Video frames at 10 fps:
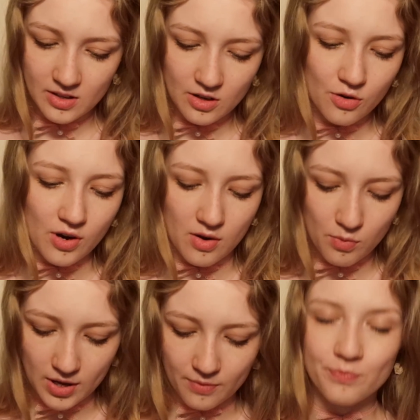Alright,
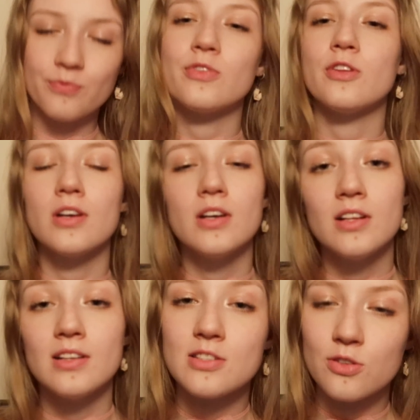well,
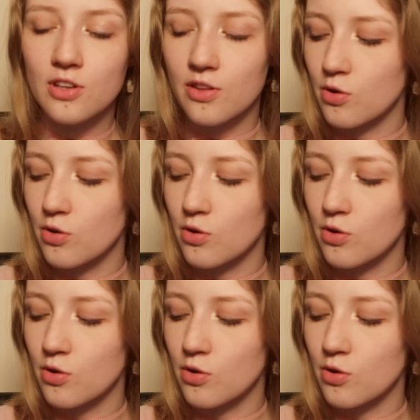let's look at the other